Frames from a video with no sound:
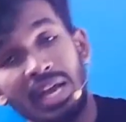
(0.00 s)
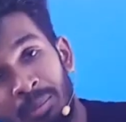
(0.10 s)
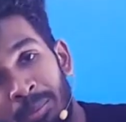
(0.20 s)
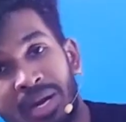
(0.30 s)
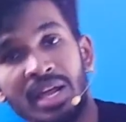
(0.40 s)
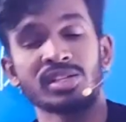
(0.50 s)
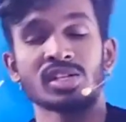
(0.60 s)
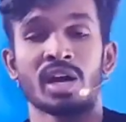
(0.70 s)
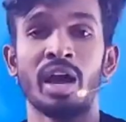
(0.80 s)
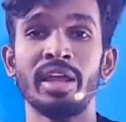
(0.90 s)
temperature
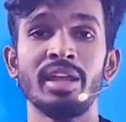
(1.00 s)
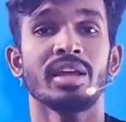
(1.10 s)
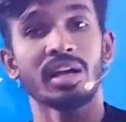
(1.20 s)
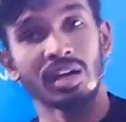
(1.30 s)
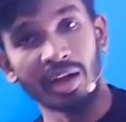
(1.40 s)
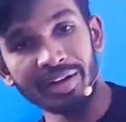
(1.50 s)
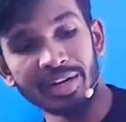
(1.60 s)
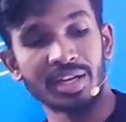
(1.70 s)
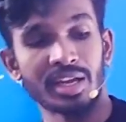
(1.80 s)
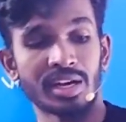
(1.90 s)
high, kinetic
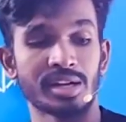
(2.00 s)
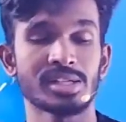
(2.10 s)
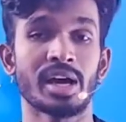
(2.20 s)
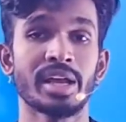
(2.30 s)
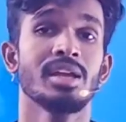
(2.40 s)
energy high,